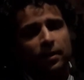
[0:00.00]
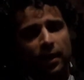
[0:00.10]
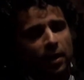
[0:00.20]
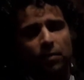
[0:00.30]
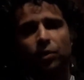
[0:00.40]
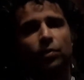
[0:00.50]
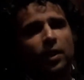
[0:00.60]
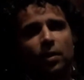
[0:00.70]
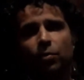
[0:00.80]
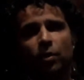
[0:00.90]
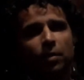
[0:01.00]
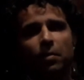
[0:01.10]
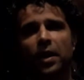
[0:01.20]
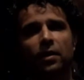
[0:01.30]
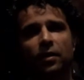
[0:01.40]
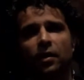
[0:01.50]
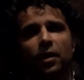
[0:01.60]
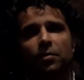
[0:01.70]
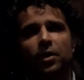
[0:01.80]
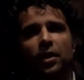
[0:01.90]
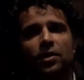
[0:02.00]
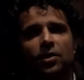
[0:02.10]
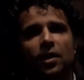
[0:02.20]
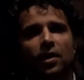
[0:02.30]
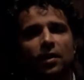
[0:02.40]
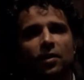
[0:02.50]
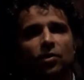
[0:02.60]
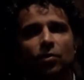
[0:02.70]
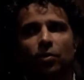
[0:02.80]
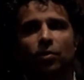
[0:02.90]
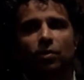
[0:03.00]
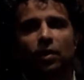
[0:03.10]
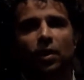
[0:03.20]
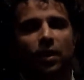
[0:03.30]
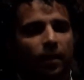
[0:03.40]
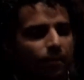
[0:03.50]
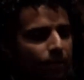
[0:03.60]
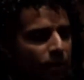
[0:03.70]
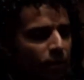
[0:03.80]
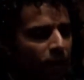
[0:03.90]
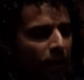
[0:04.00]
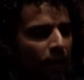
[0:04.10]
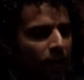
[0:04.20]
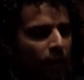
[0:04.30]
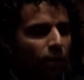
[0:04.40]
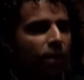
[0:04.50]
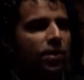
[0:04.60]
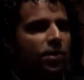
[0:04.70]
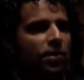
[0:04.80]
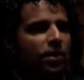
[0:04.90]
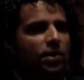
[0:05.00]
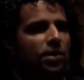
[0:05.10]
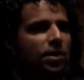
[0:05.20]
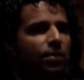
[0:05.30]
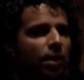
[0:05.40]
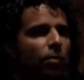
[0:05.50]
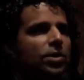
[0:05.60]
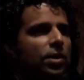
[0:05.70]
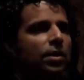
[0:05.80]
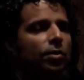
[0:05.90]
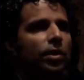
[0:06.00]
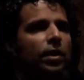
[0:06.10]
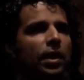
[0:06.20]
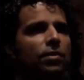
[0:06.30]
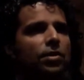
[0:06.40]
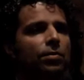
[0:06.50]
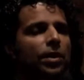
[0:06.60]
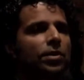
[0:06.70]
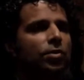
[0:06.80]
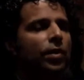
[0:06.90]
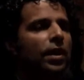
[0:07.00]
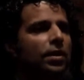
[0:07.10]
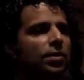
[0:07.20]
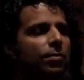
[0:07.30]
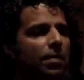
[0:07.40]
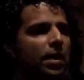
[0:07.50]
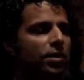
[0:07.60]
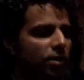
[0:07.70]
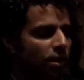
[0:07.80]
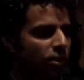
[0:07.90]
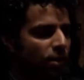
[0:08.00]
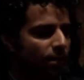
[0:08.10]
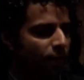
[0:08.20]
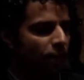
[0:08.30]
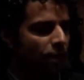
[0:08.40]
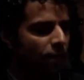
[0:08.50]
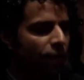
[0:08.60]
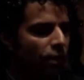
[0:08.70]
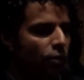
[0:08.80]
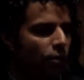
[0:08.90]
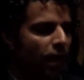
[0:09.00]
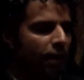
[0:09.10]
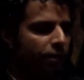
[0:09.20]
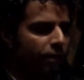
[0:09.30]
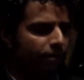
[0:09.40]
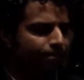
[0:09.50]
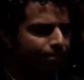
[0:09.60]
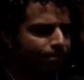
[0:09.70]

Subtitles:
They come through the airport and make their claim the next day in Etobicoke. So this is something that wasn't in the Order Council, but it's creating tremendous hardship for new arrivals.